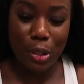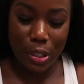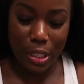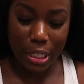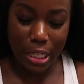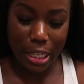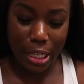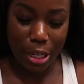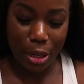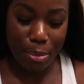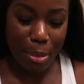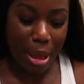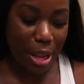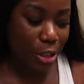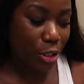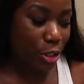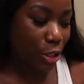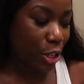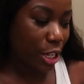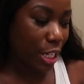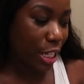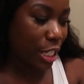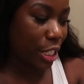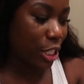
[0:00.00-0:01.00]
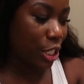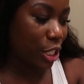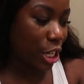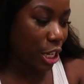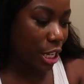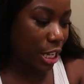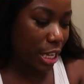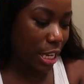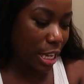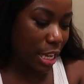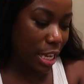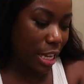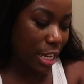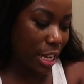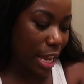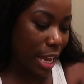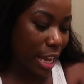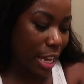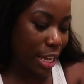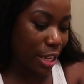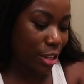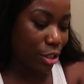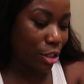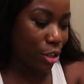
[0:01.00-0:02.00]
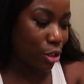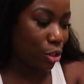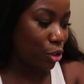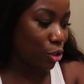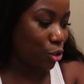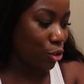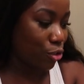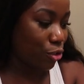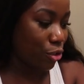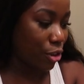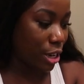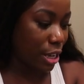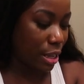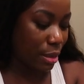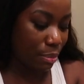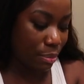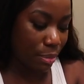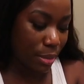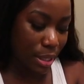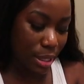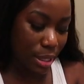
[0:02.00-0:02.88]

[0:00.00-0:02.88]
Here, Mediterranean chicken and the shrimp.